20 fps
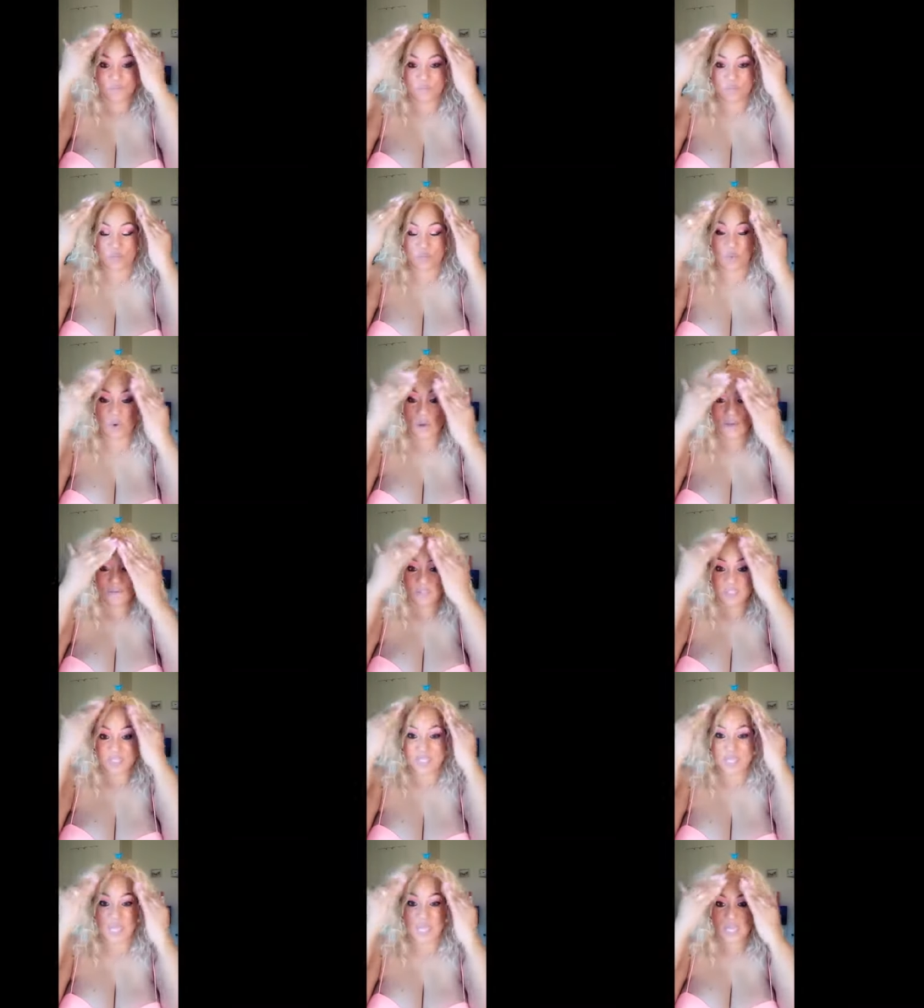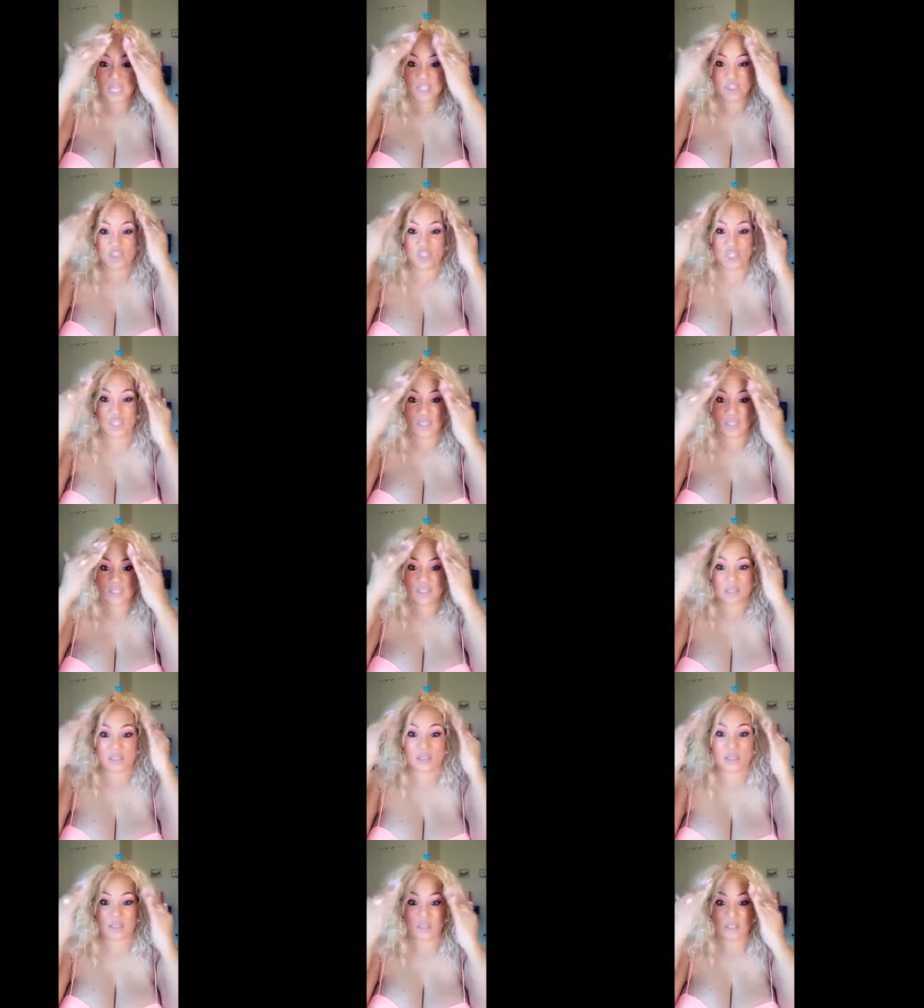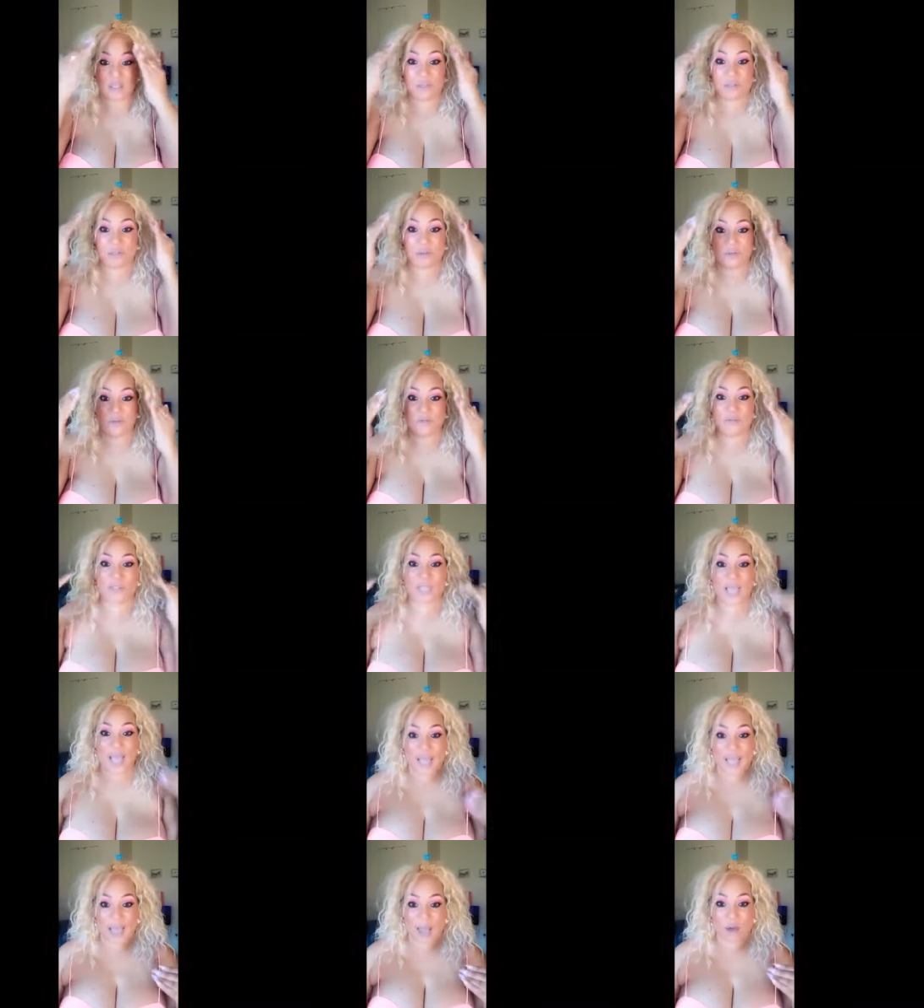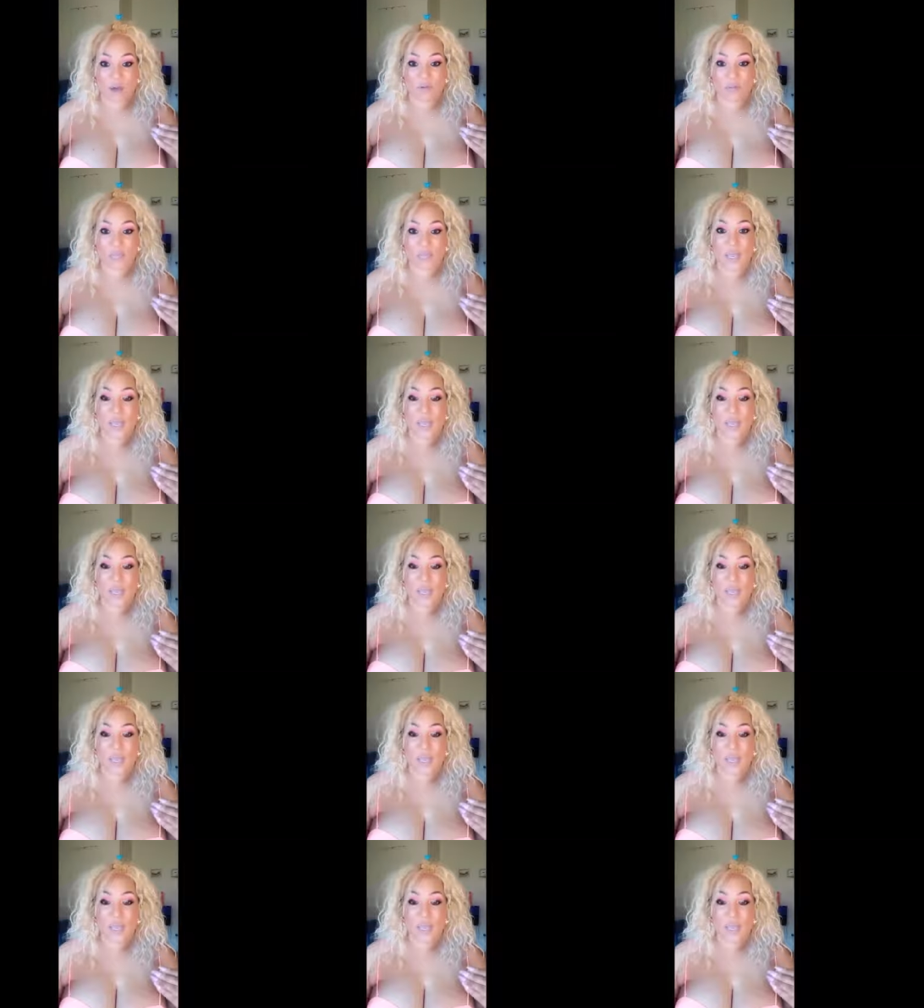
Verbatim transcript: rough skin just smooths out.